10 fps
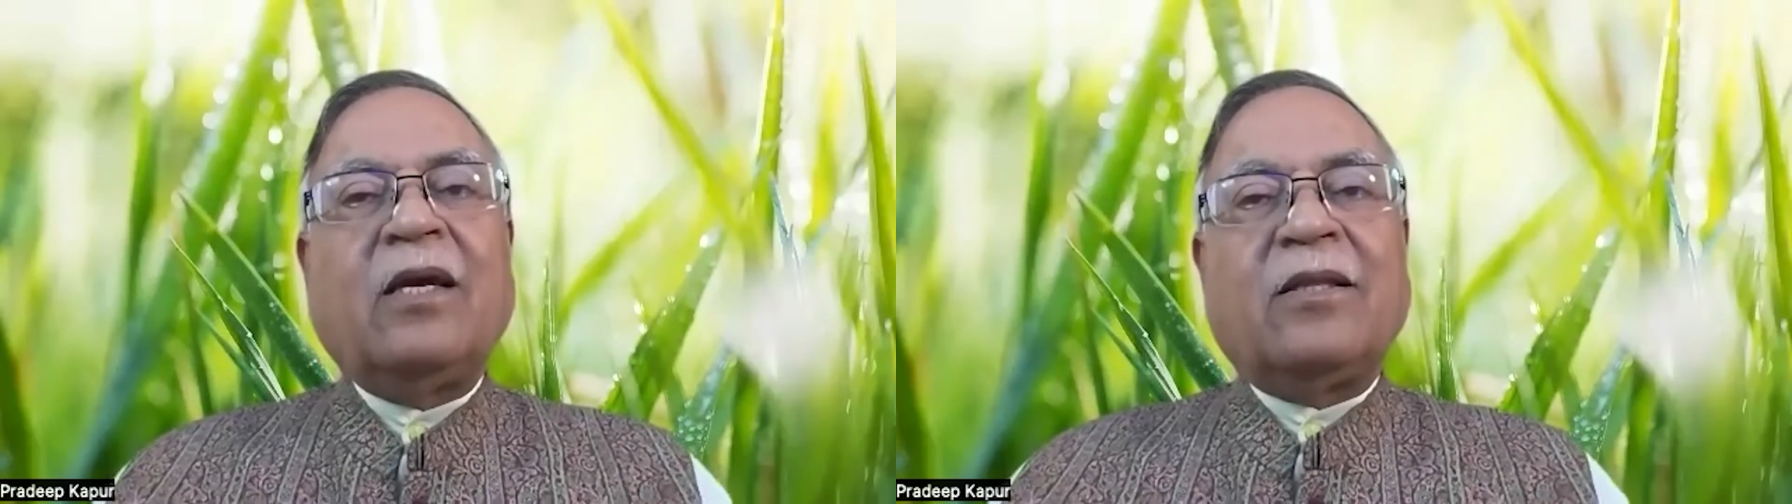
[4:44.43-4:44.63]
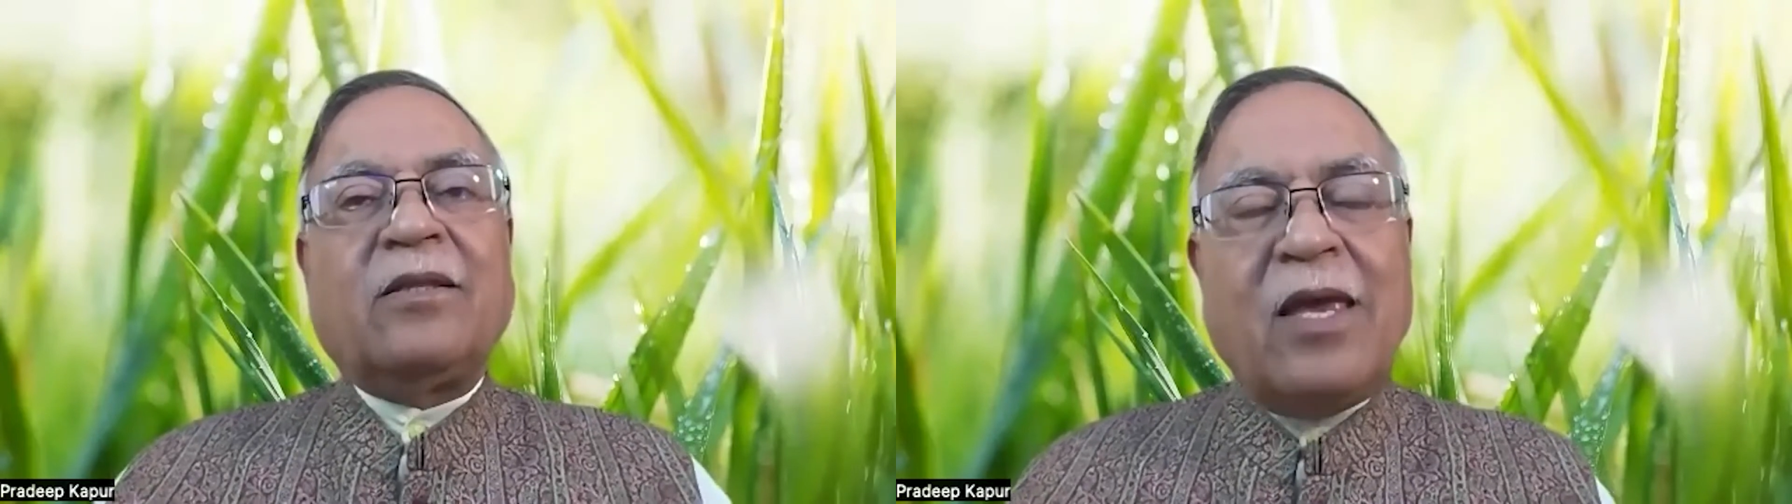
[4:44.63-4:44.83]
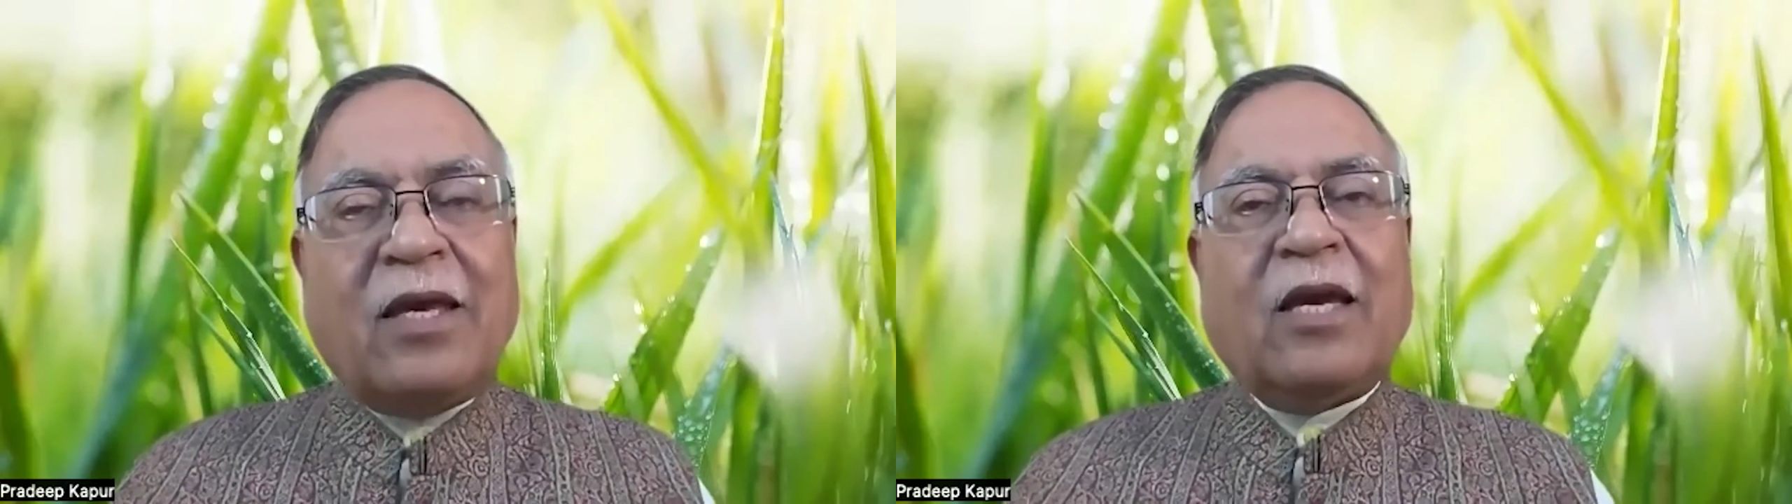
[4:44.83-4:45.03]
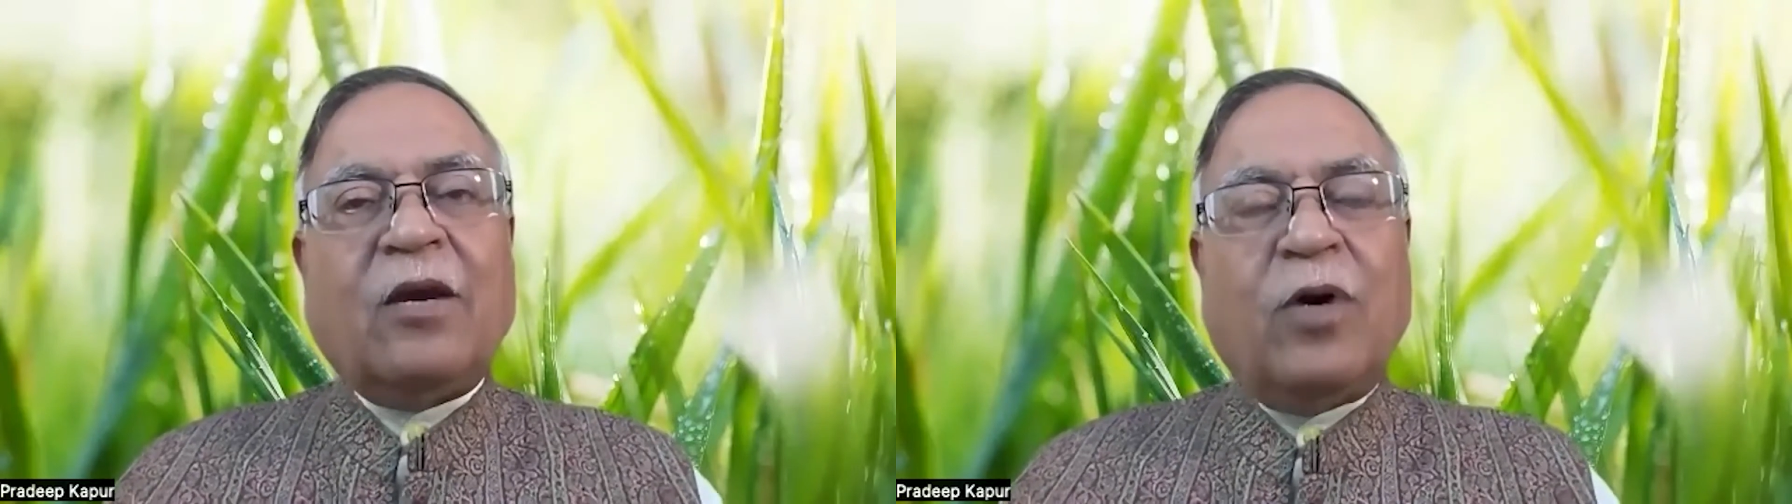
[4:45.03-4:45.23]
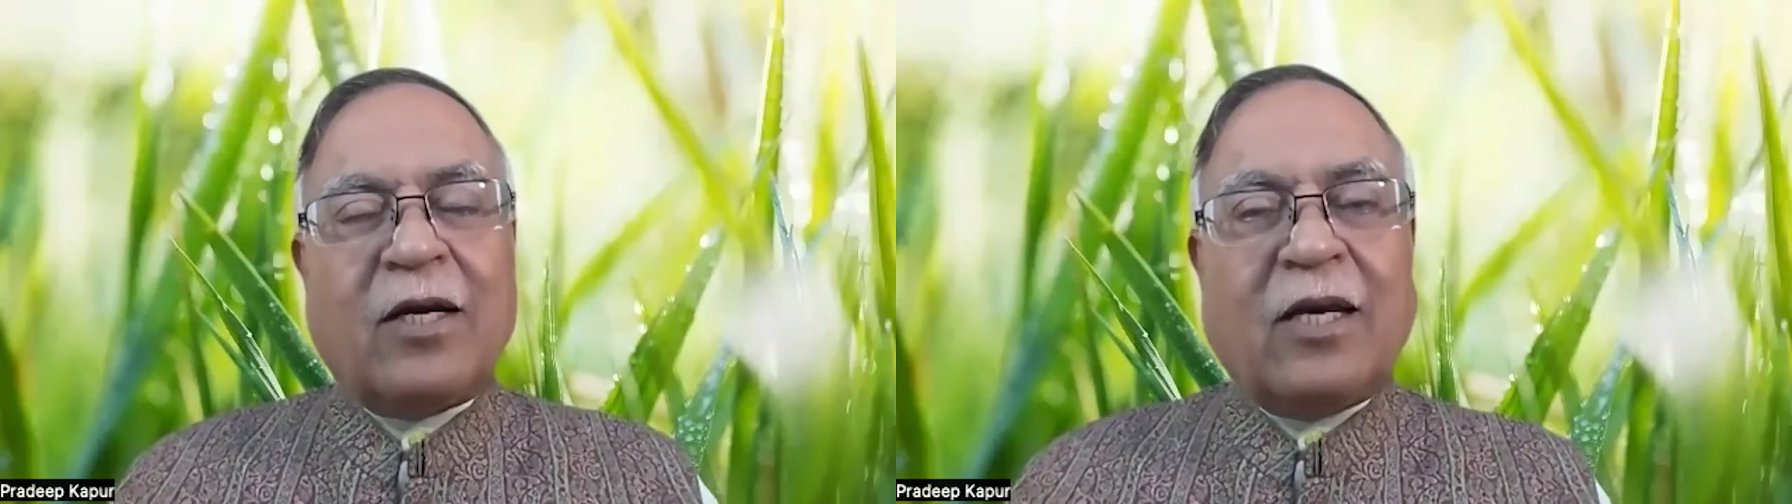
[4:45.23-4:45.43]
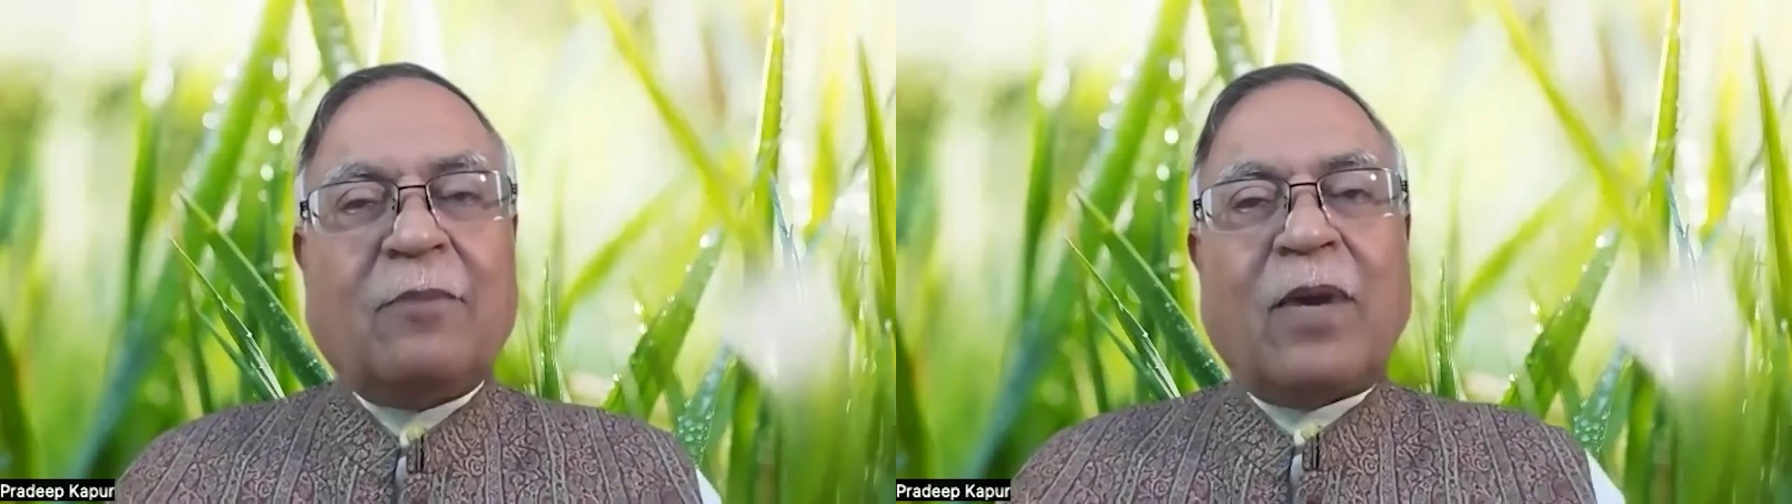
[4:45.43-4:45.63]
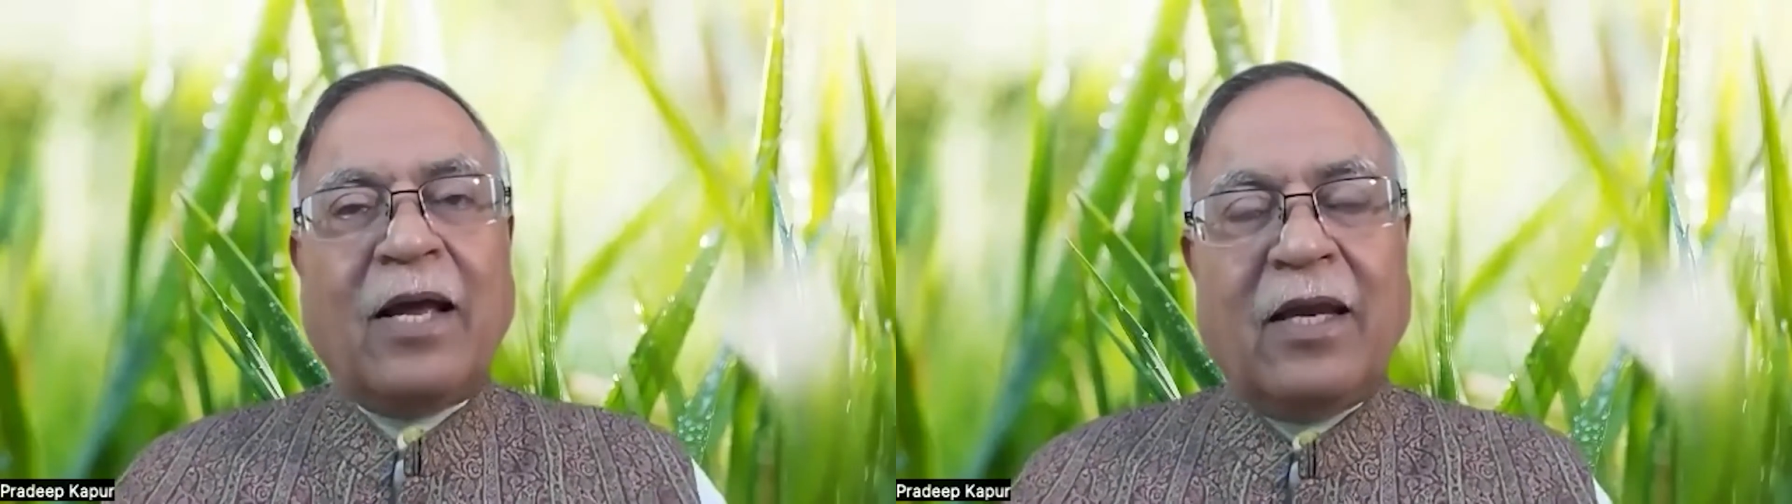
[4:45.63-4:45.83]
thinking, working, planning,